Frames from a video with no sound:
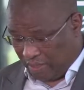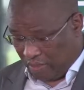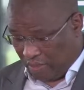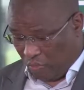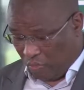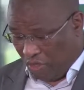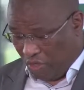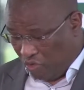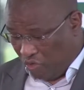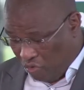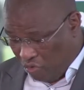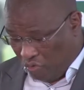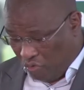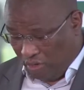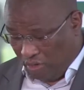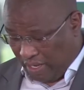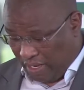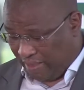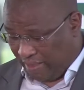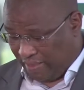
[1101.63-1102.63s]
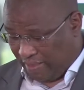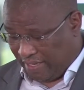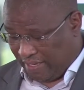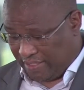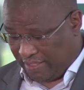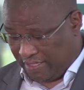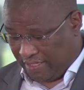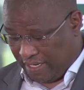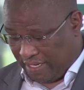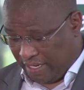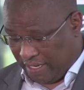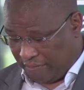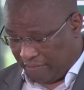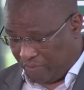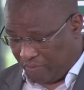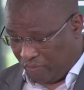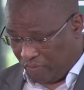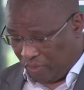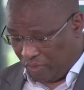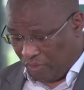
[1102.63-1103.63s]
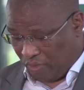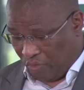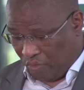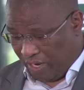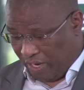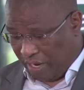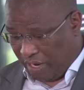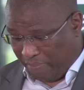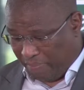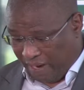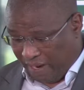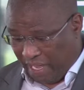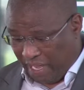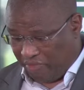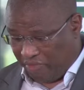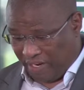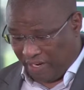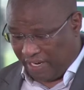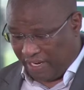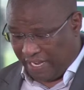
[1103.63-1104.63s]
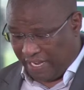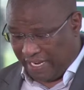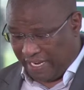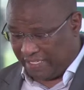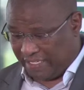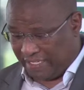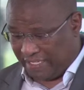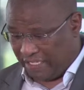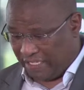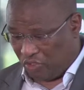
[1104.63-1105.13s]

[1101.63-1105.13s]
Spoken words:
we knew that you can apply for an ID.